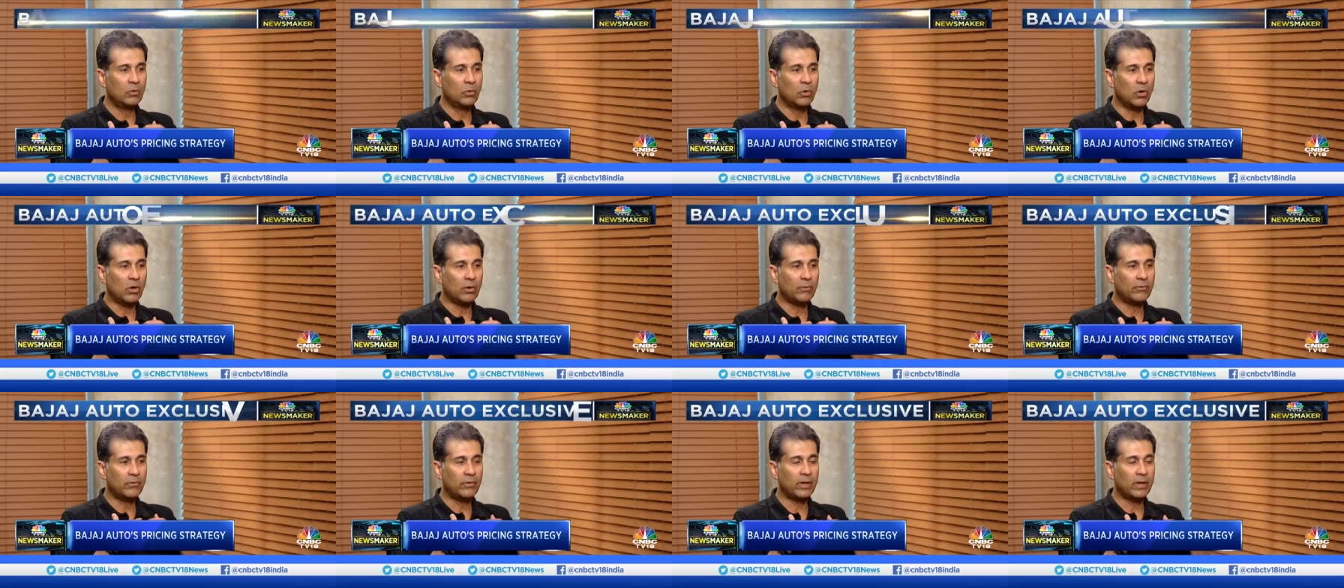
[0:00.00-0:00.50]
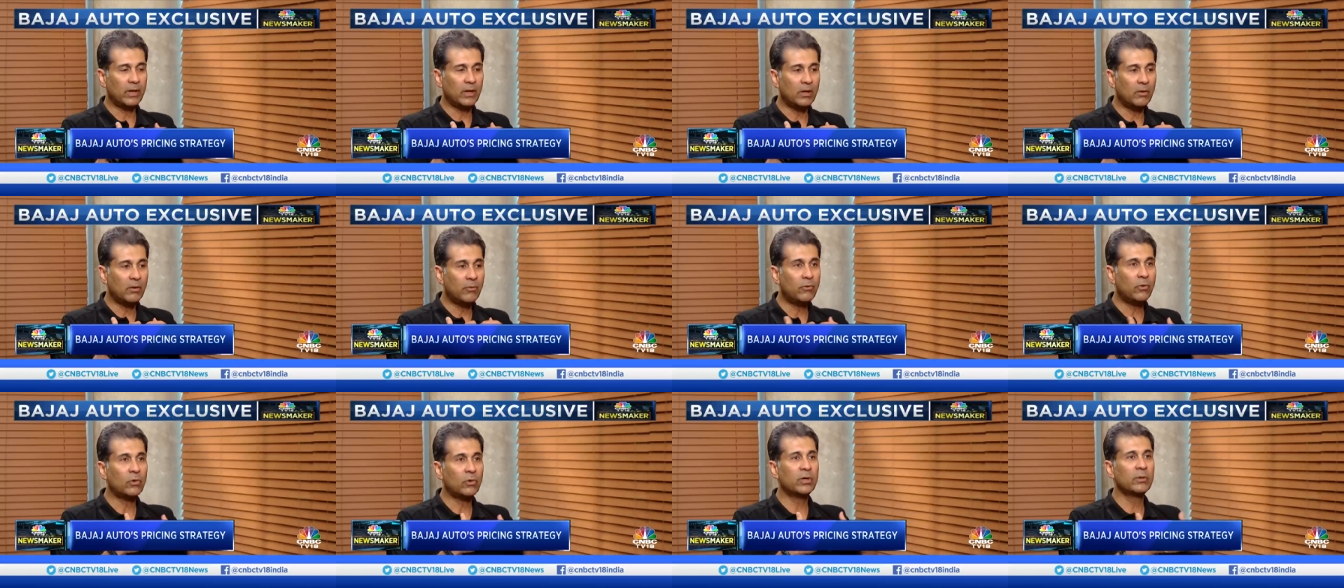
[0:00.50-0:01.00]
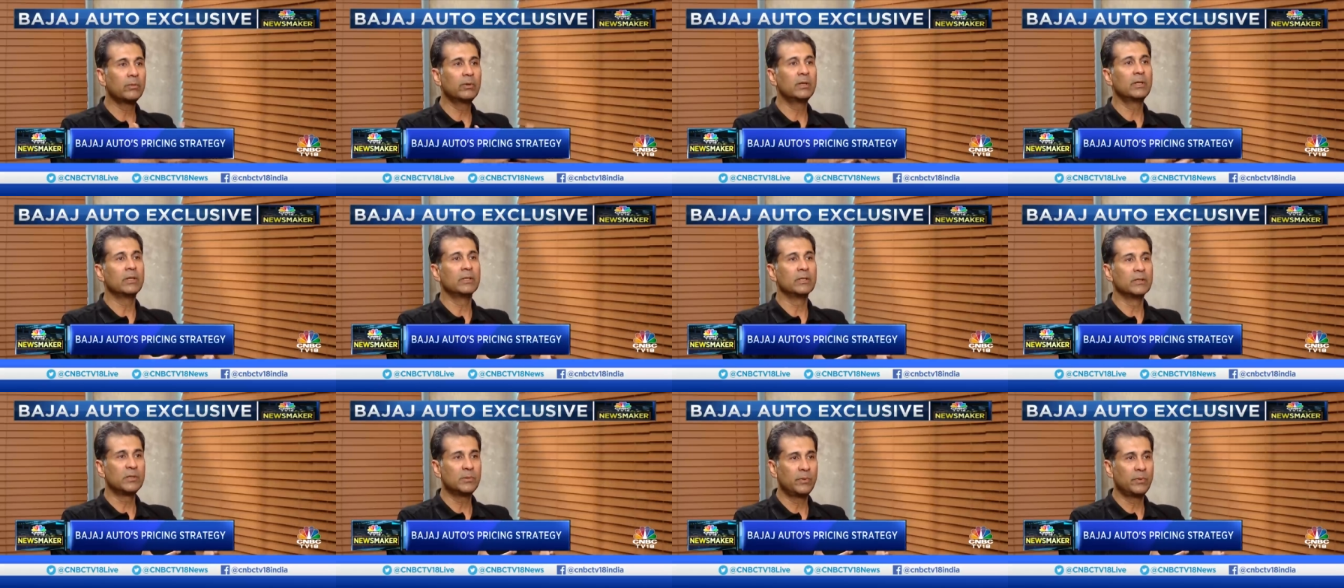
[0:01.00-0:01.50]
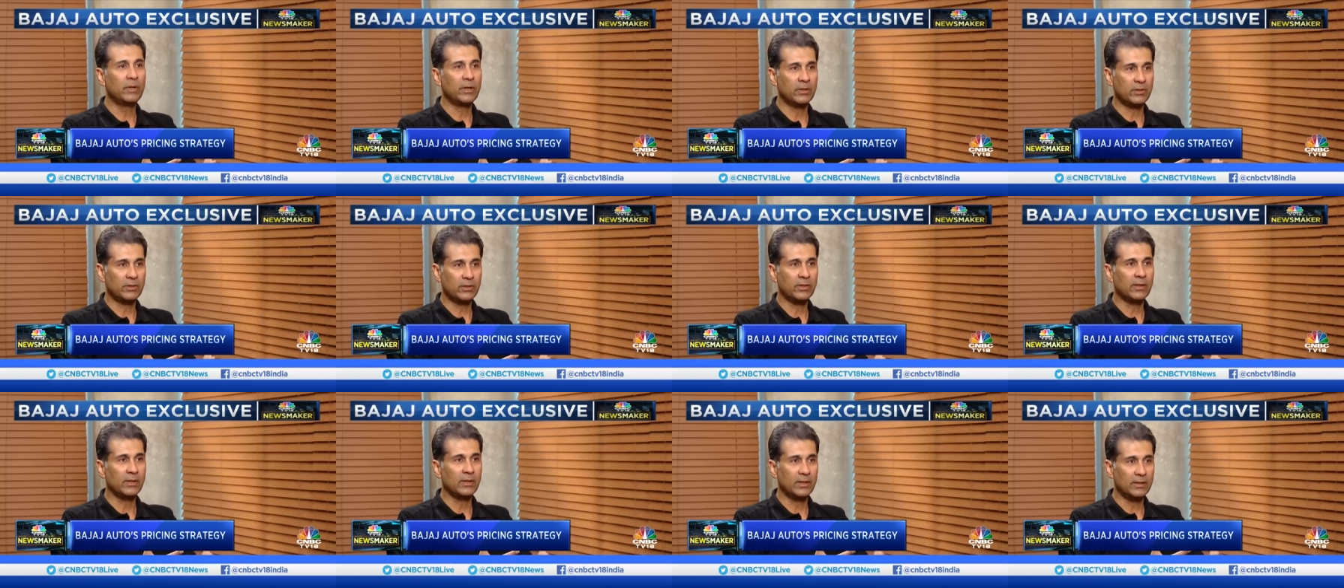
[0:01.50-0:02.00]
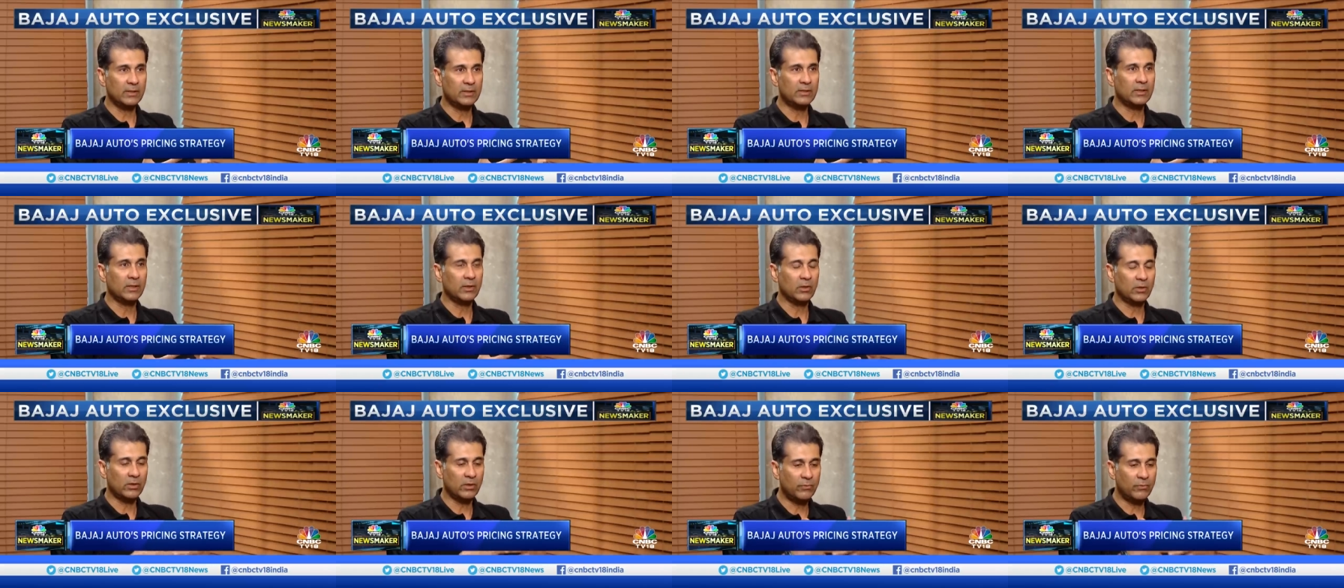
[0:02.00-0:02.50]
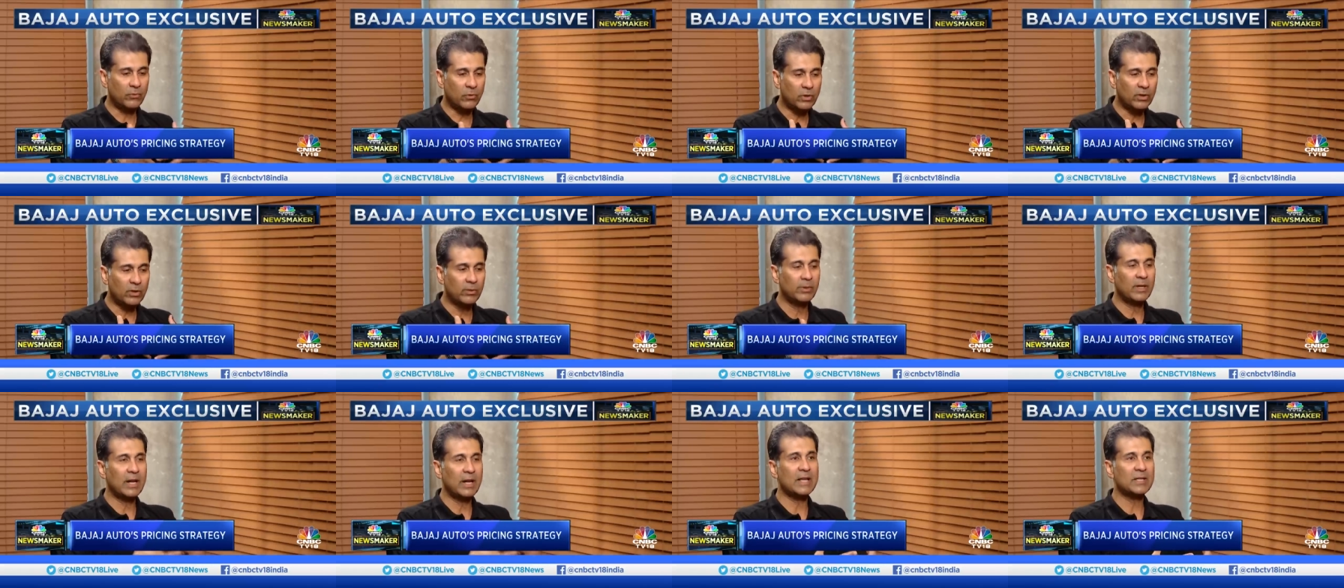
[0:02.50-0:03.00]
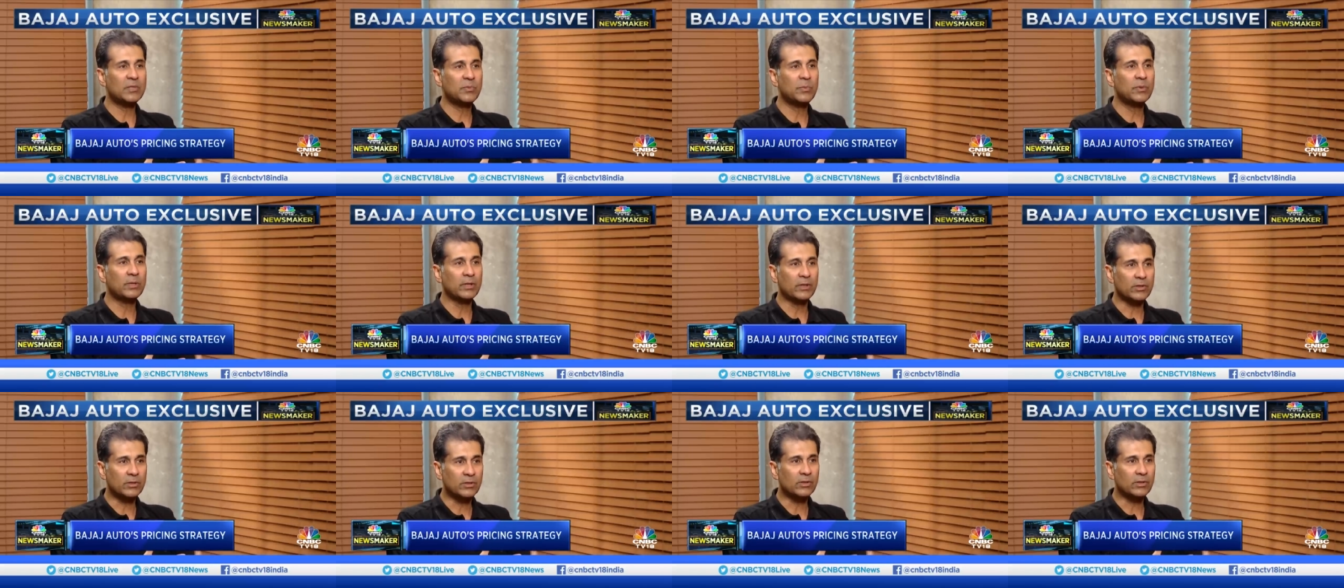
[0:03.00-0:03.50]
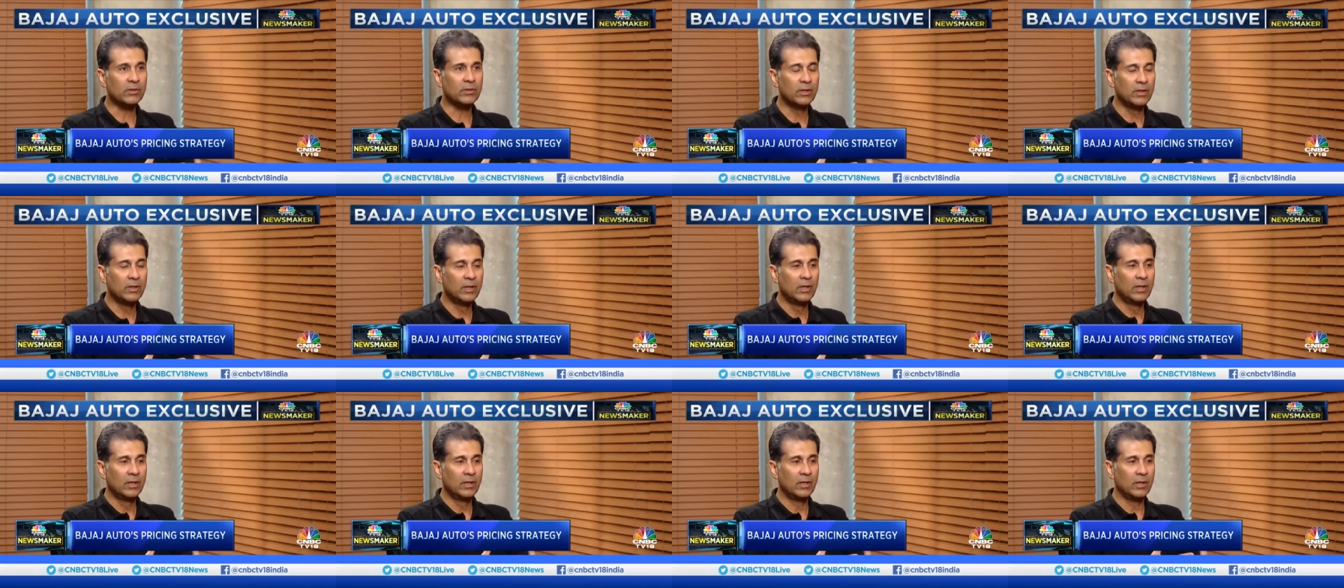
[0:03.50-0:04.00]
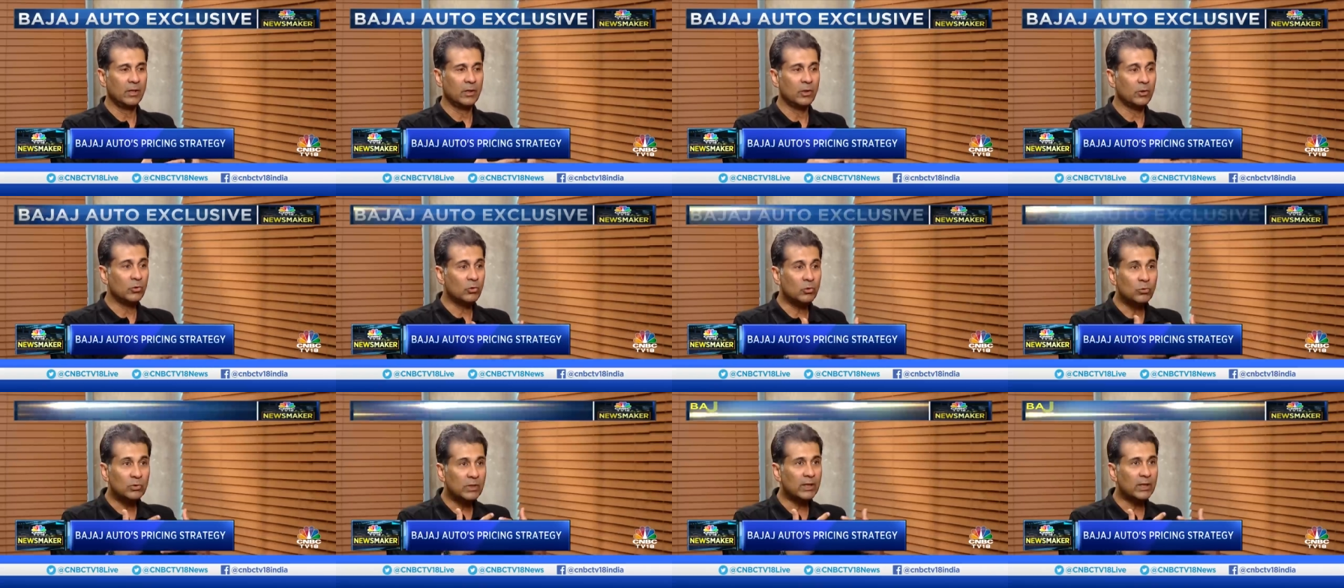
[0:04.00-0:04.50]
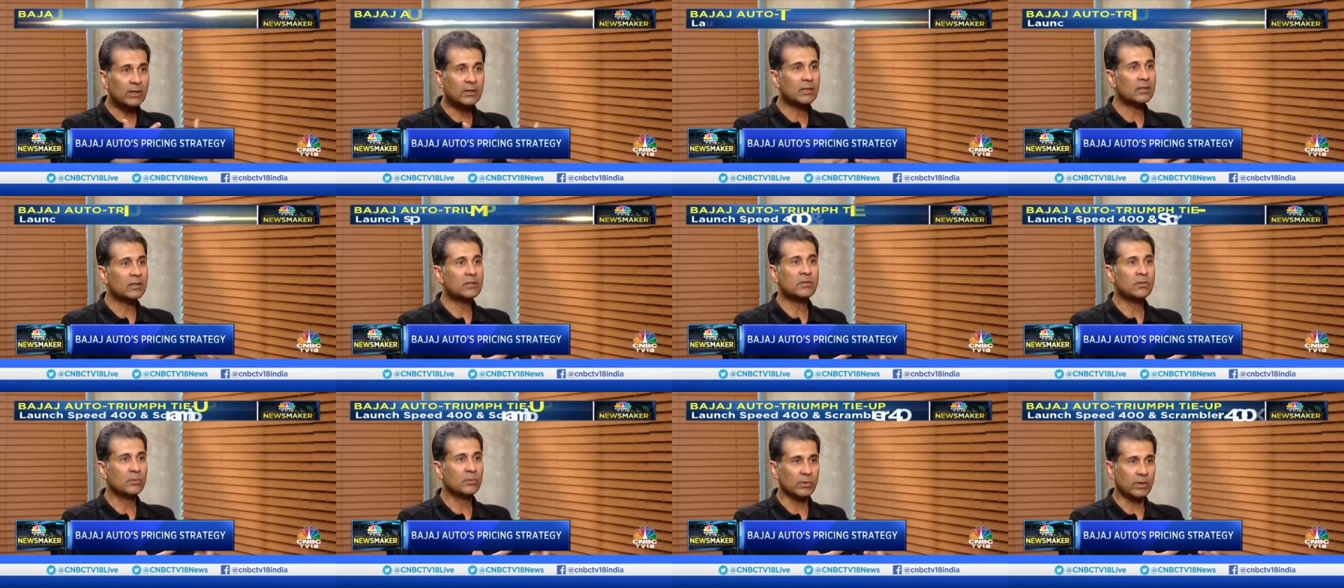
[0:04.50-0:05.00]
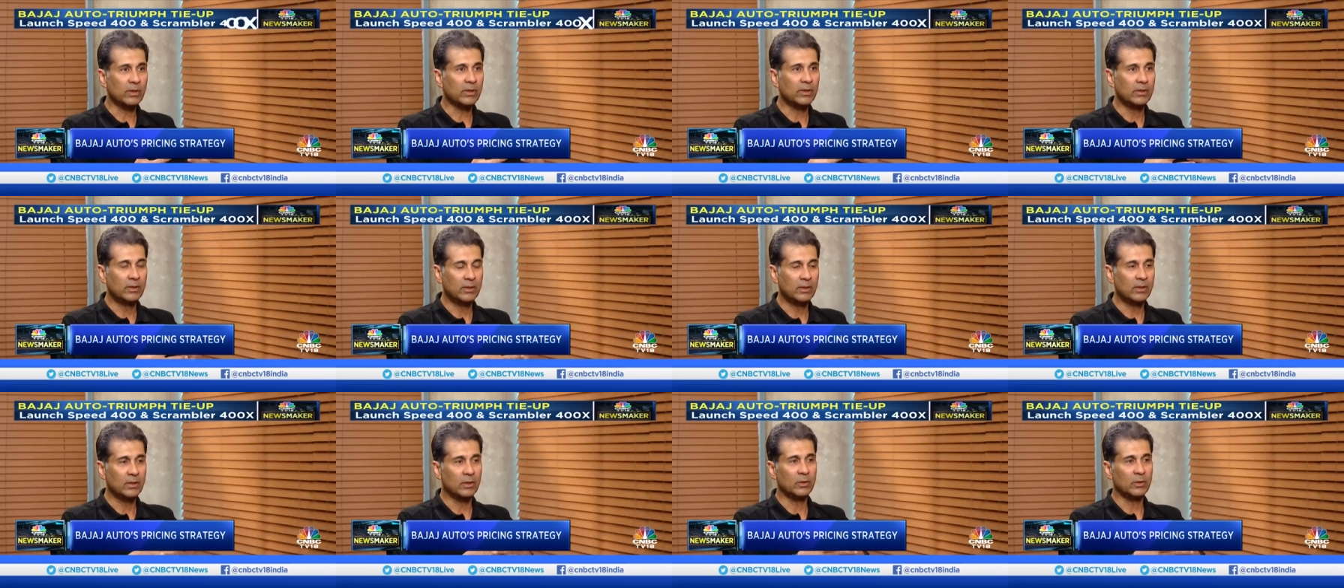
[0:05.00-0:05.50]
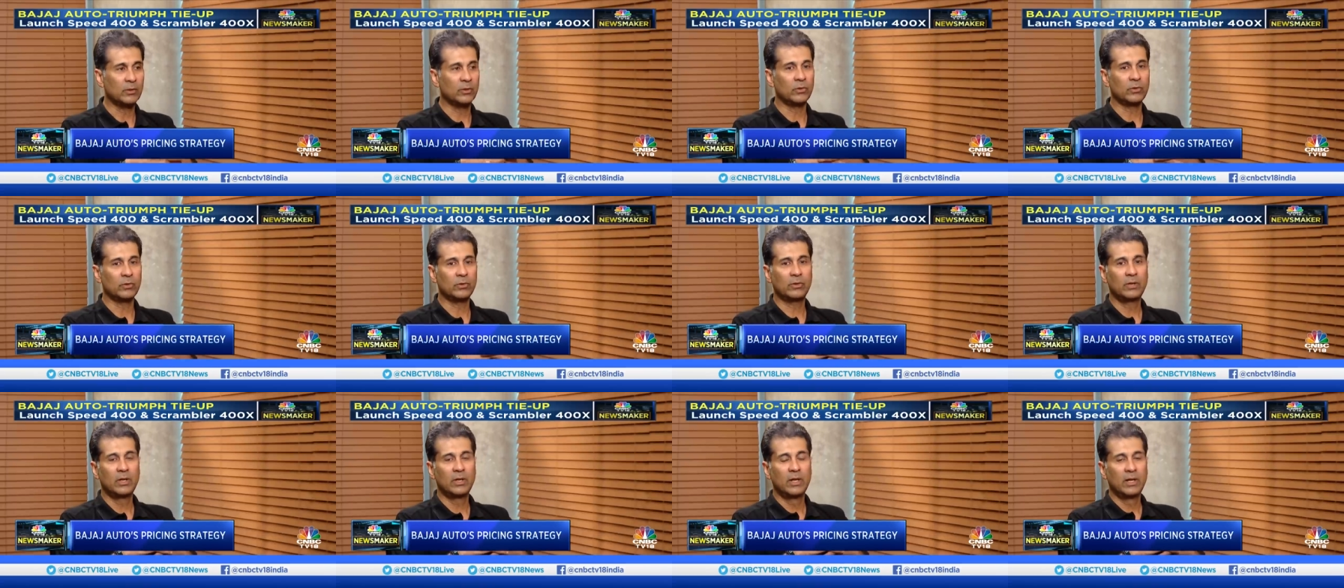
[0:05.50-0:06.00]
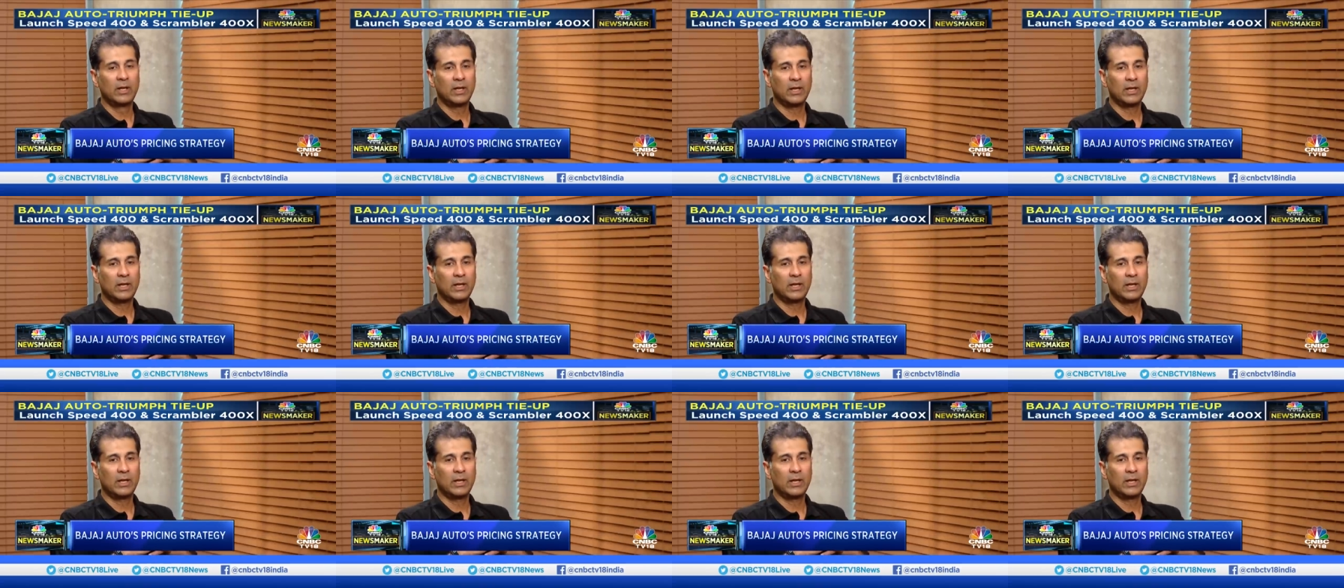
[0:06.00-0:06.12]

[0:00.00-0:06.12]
to offer affordable inspiration, let's say, or affordable aspiration uh, to that customer, uh, you know.